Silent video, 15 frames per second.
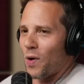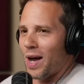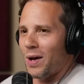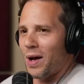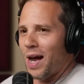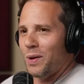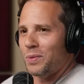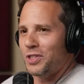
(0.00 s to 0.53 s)

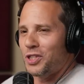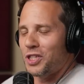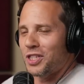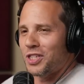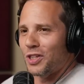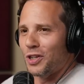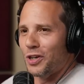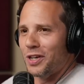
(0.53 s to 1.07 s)
Although I, I was
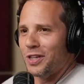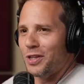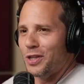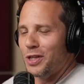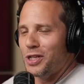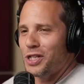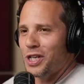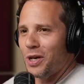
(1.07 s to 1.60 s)
just
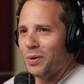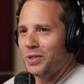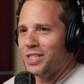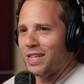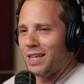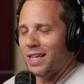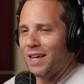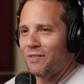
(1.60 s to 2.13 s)
alerted that the
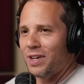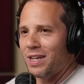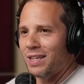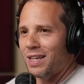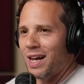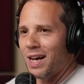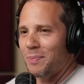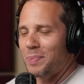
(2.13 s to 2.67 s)
show is at
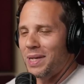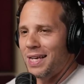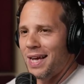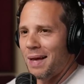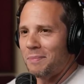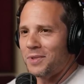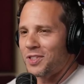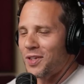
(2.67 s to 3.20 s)
11 o'clock
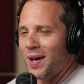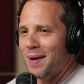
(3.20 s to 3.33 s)
p.m.,